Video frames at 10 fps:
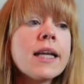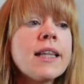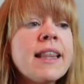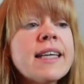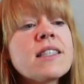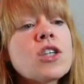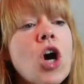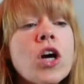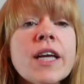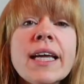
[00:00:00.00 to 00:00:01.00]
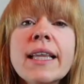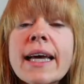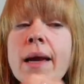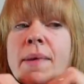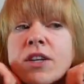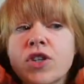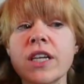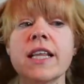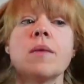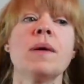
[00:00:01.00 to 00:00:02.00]
This cardigan, like I
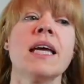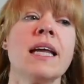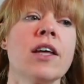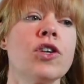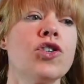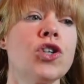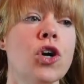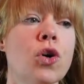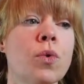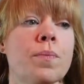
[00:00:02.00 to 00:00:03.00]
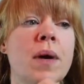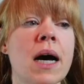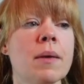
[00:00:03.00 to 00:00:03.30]
mentioned at the beginning of the show,